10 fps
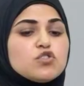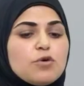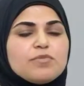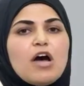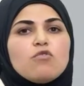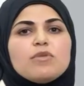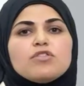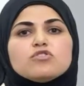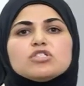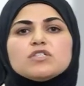top-down
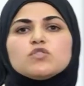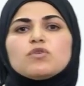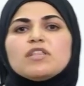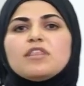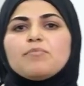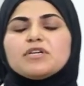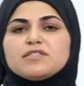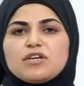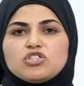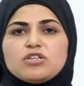method just to get the
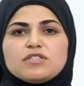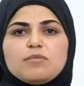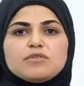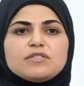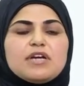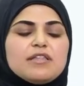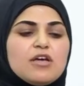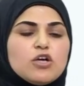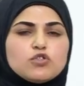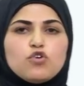pre-structure substrate.
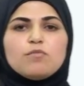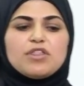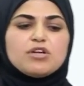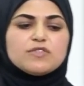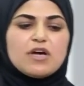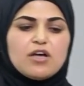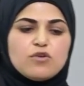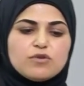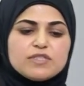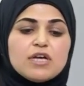Two methods I
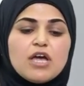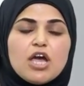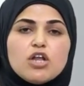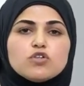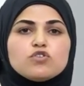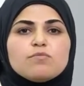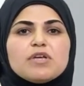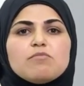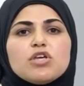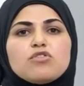use: electron
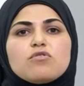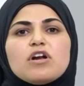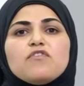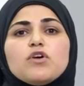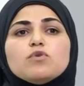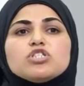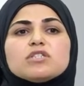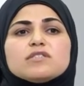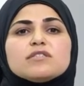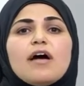beam lithography, which
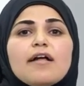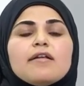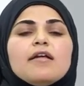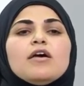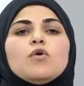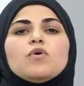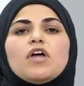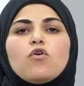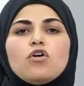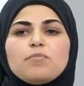is done with a
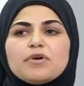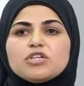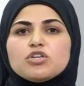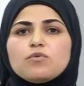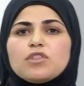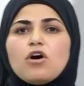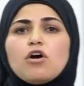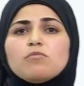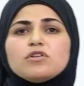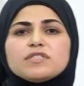collaboration with
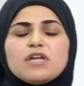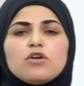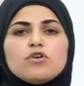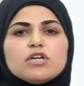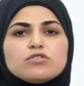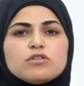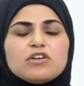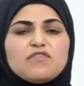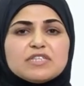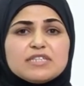Helmholtz
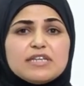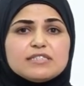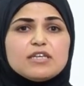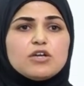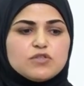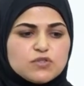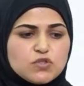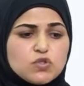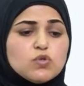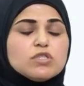Nanoelectronic Facility
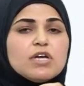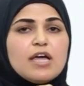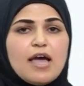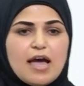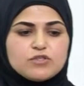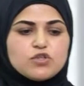Institute at